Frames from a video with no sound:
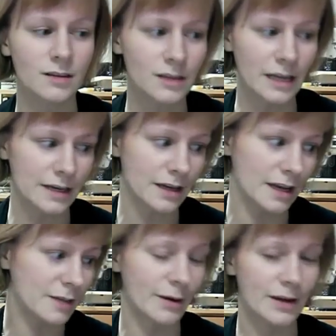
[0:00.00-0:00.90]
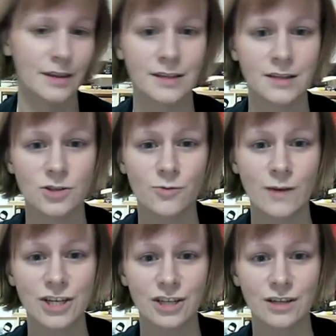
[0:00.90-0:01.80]
like anybody in that
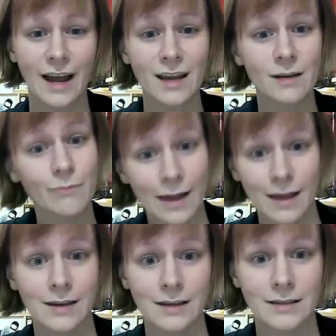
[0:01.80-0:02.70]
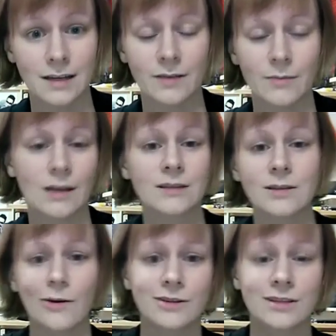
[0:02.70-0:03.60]
situation, I had band-aids on me,
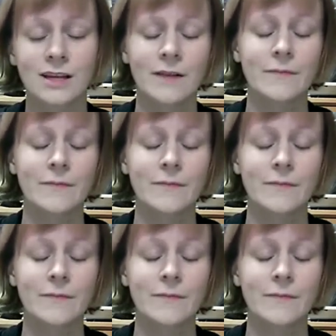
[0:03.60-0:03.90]
so I just